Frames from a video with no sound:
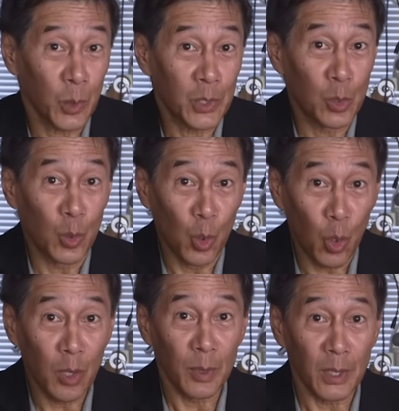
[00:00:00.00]
which you
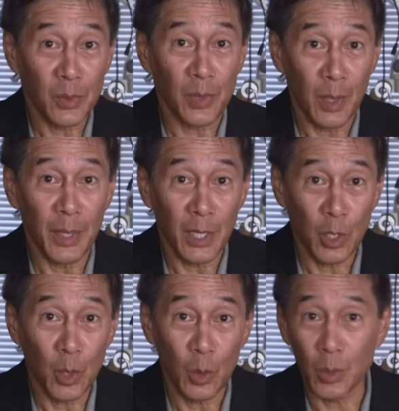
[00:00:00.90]
normally see me
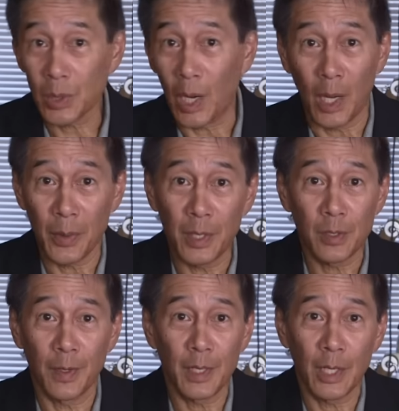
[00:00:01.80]
use on these
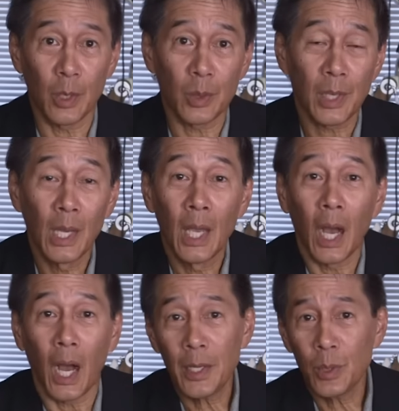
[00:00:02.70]
videos,
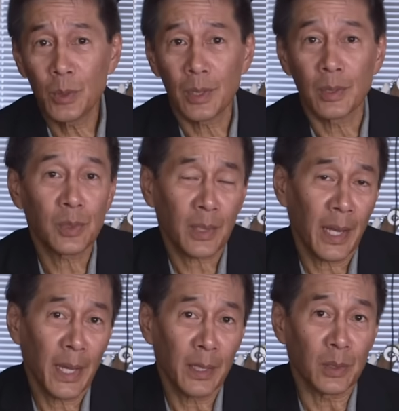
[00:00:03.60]
I use this
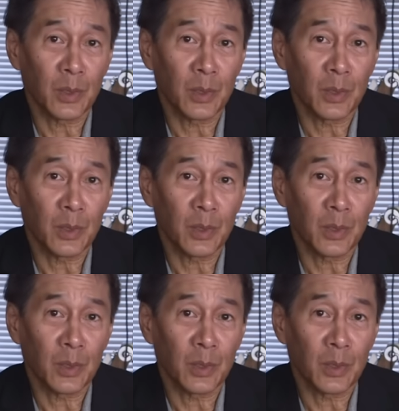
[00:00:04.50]
Canon